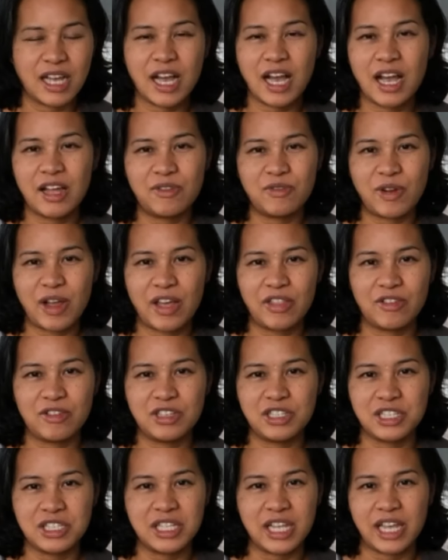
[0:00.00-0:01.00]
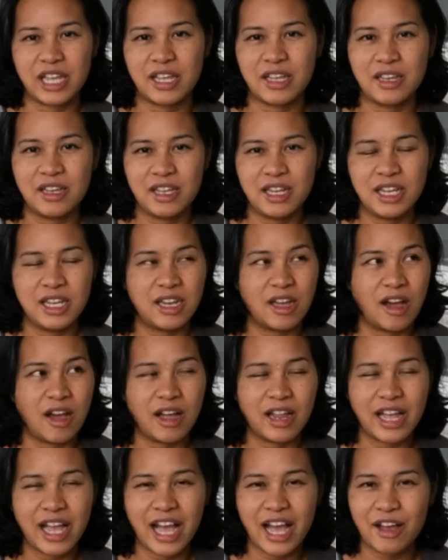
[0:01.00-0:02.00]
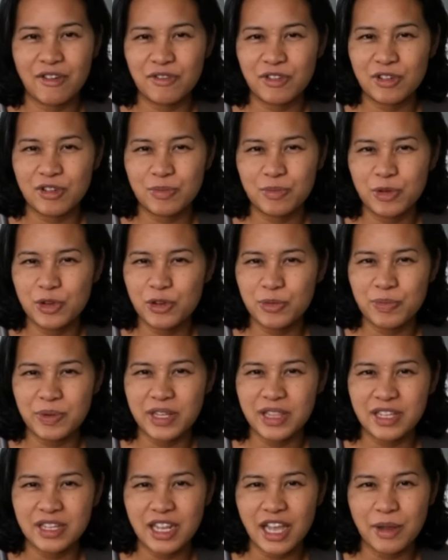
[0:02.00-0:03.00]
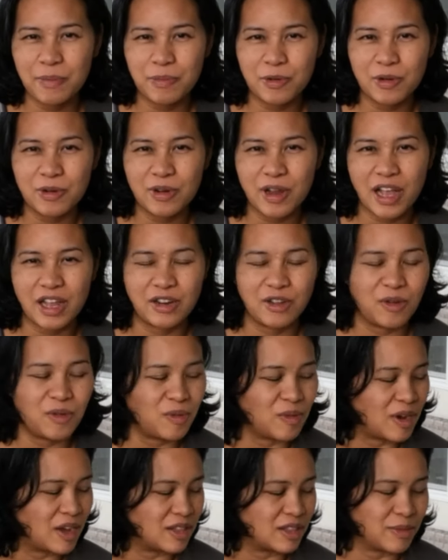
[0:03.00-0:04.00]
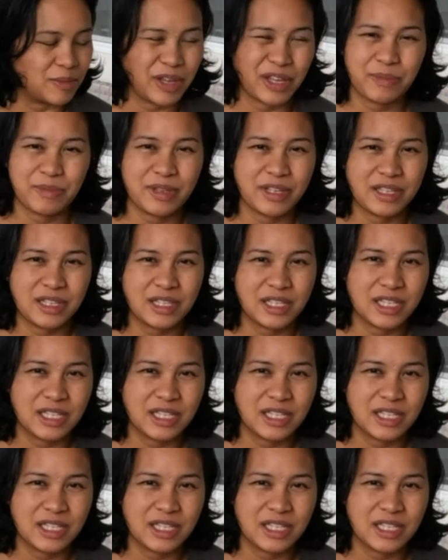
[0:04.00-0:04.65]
I'd rather just like not have her poop in the diaper. I don't want the baby,